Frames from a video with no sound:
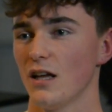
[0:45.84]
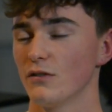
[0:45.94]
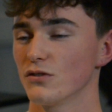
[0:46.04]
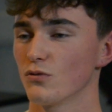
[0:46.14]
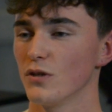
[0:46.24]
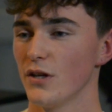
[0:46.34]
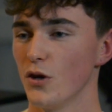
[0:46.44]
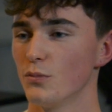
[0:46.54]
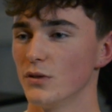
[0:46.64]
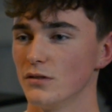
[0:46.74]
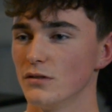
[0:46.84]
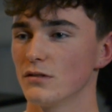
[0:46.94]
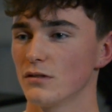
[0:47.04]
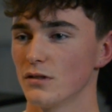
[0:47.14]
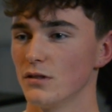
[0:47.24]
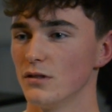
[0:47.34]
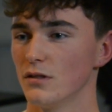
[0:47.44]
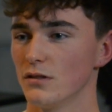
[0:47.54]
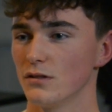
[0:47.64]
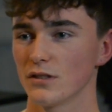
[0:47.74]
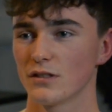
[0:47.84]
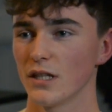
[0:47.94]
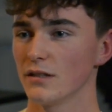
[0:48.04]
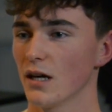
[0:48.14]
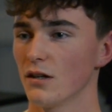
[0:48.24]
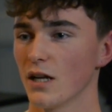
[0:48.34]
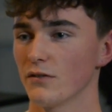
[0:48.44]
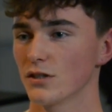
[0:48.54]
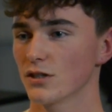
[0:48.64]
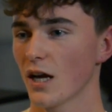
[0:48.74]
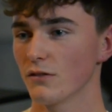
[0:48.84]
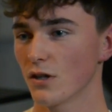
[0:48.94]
really open to just sitting down and having a chat,